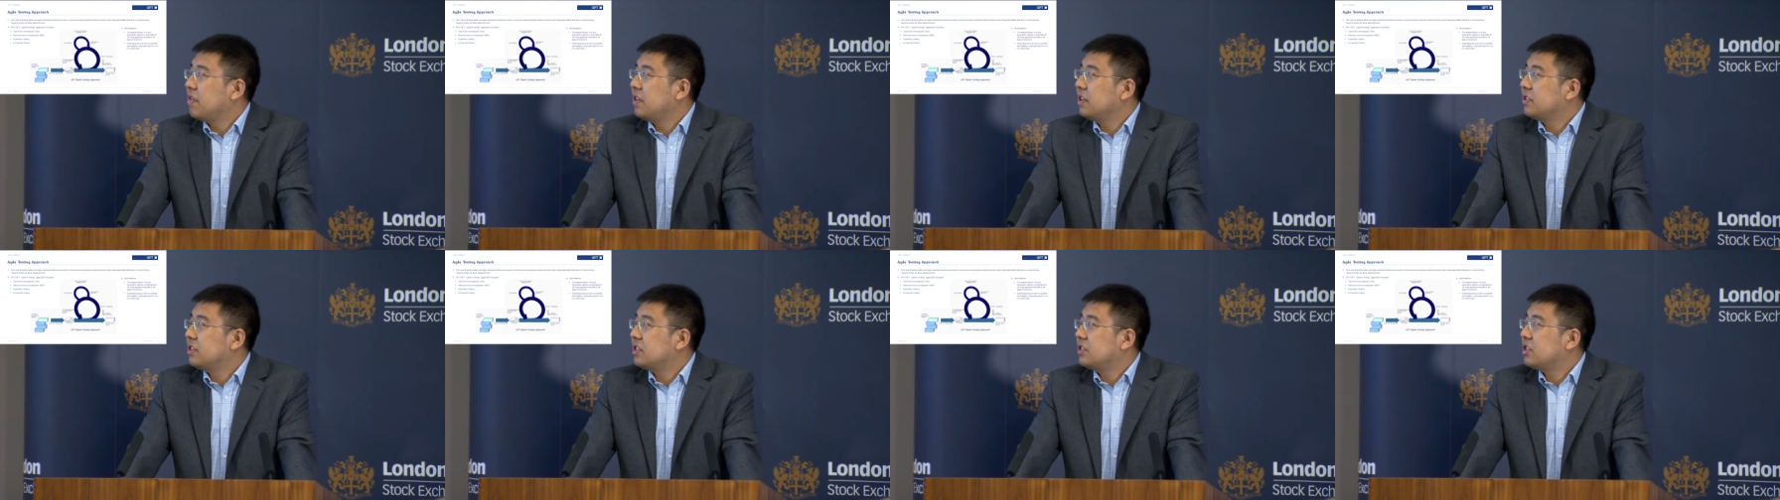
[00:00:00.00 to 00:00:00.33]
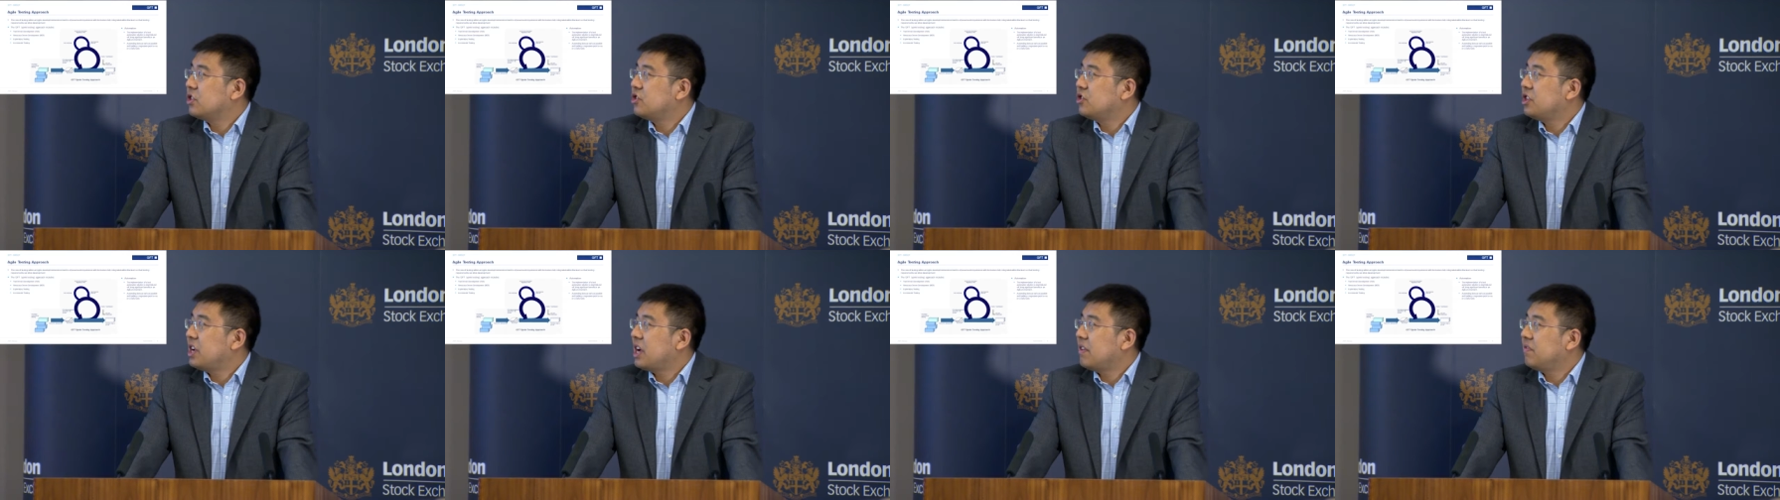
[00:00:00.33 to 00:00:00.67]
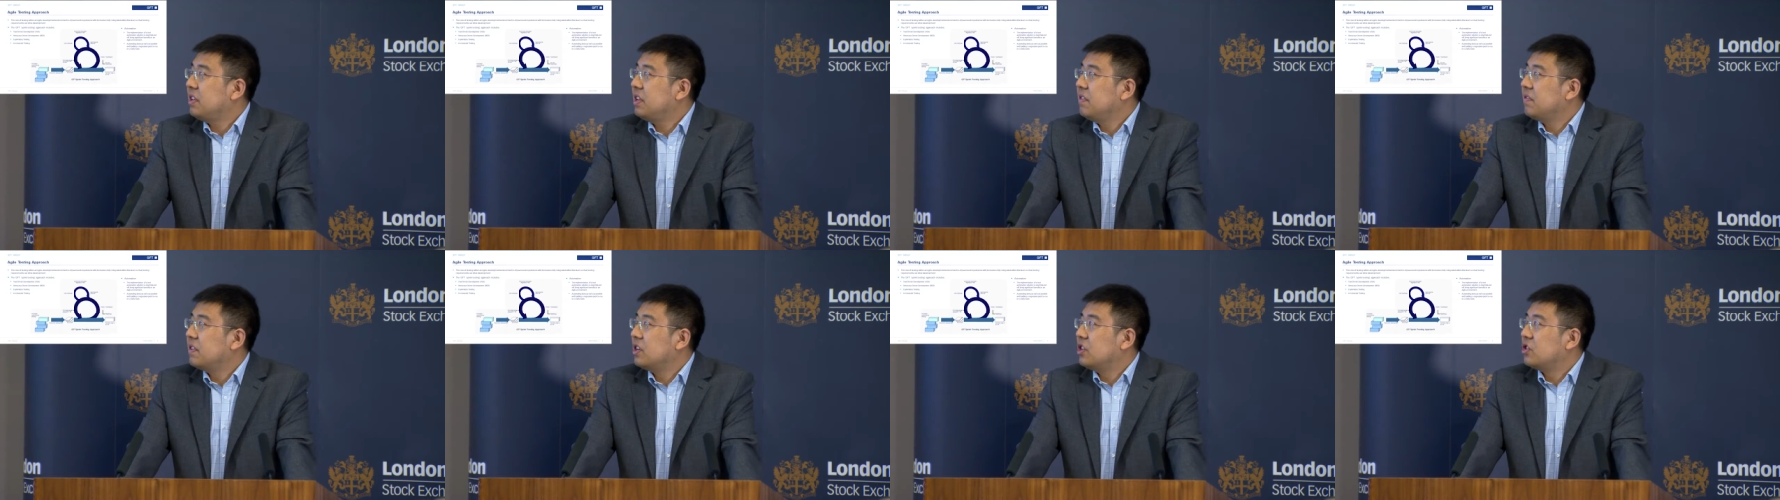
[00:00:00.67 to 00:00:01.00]
this is a G F
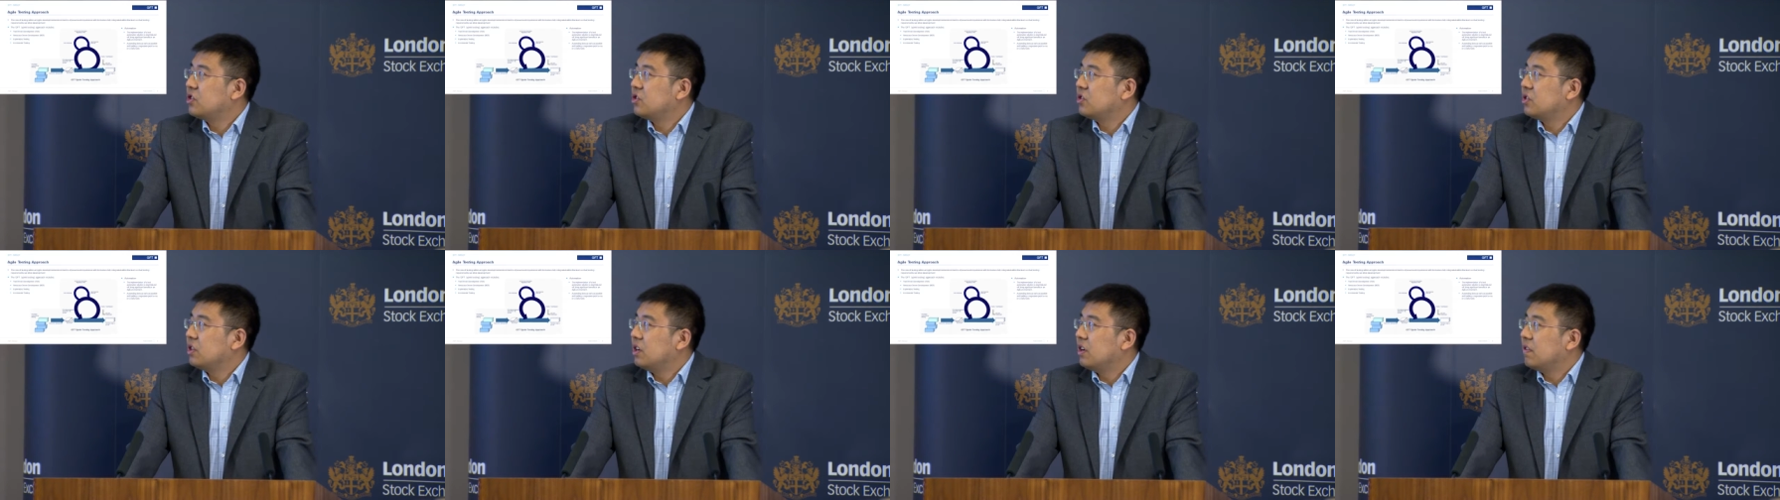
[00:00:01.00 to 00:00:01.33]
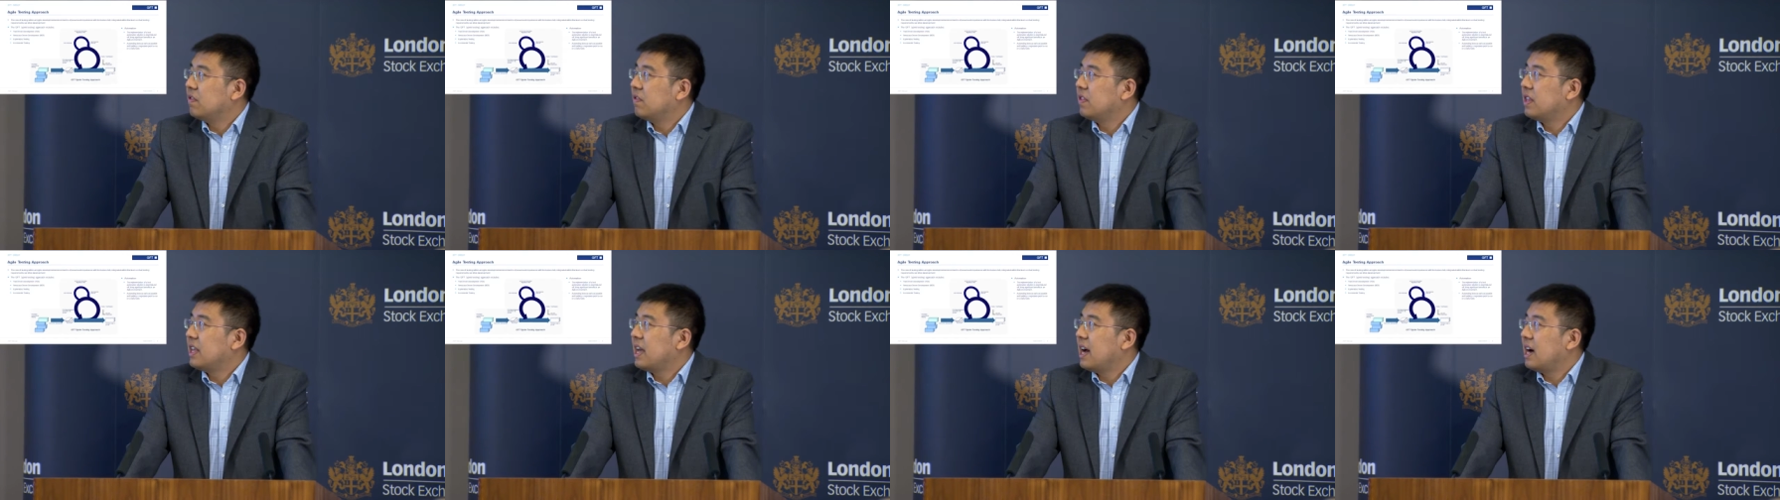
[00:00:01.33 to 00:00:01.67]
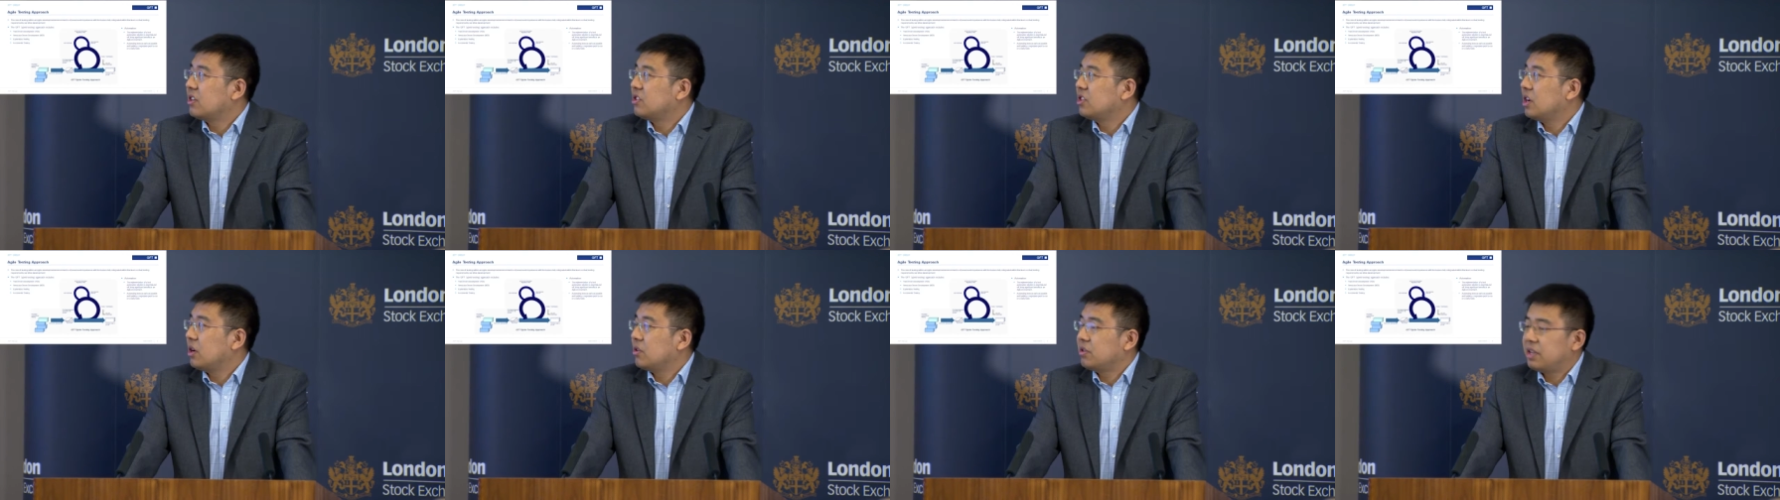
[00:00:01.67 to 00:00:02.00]
T version of the
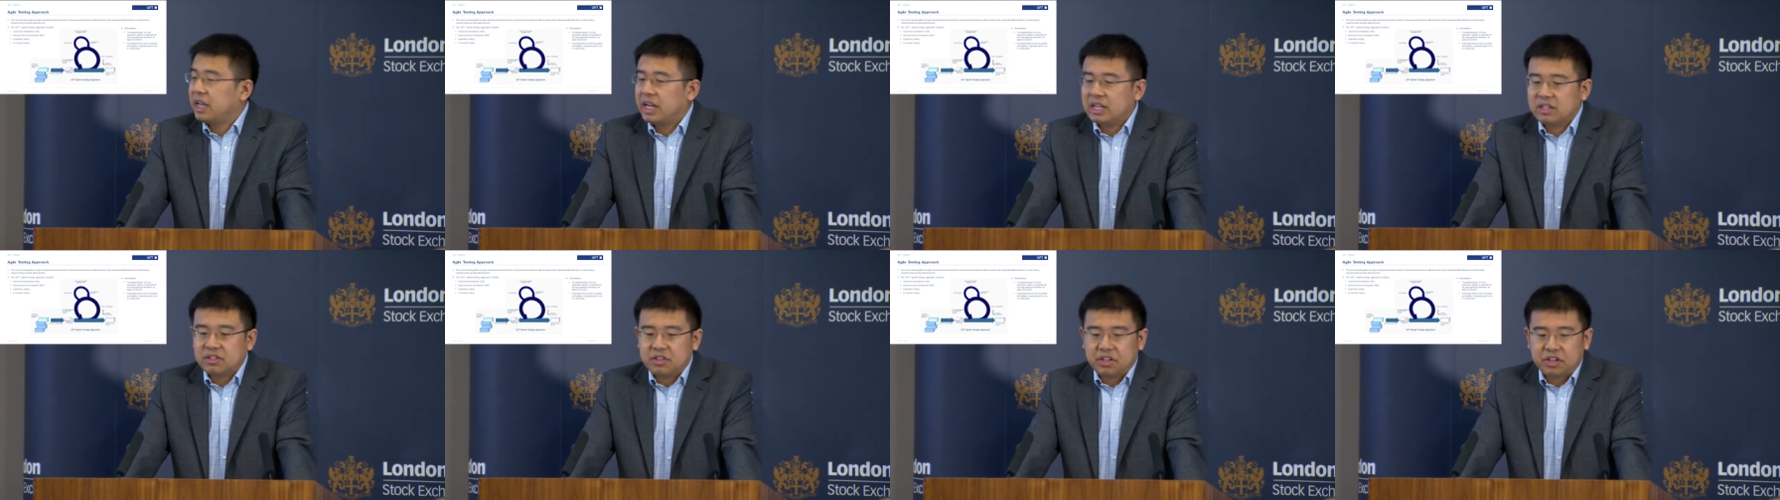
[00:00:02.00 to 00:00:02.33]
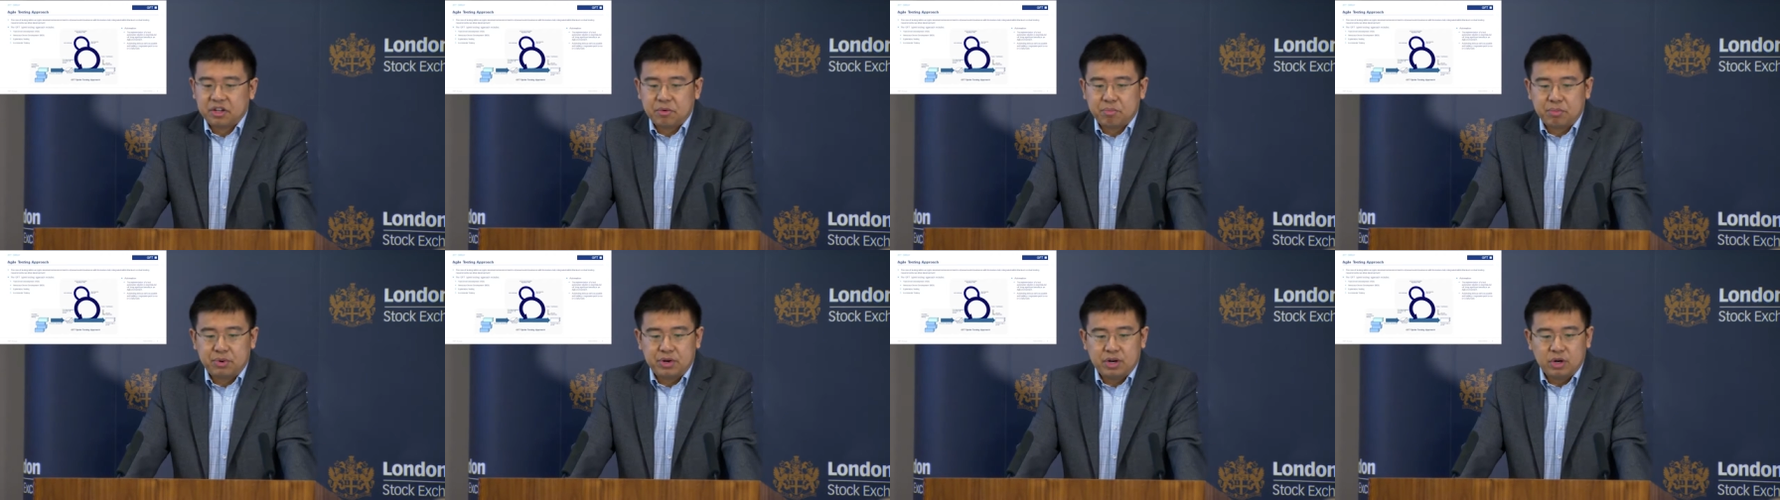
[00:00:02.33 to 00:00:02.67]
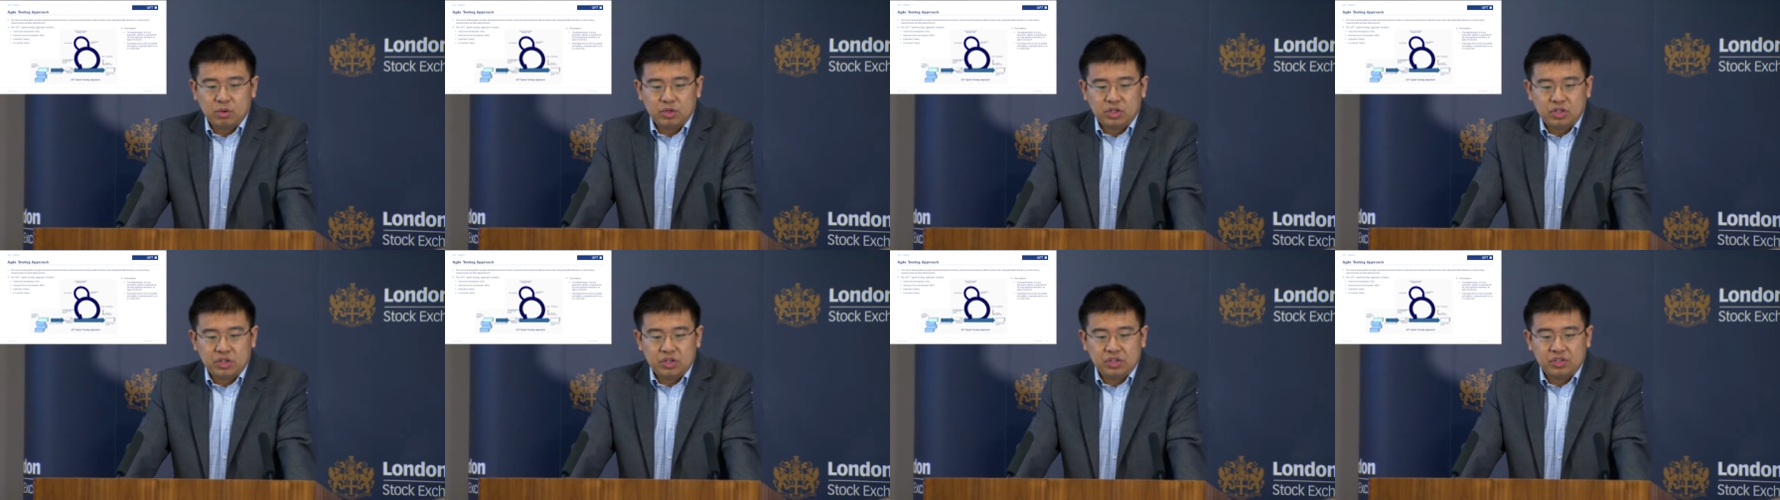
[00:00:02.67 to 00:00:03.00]
Agile testing approach.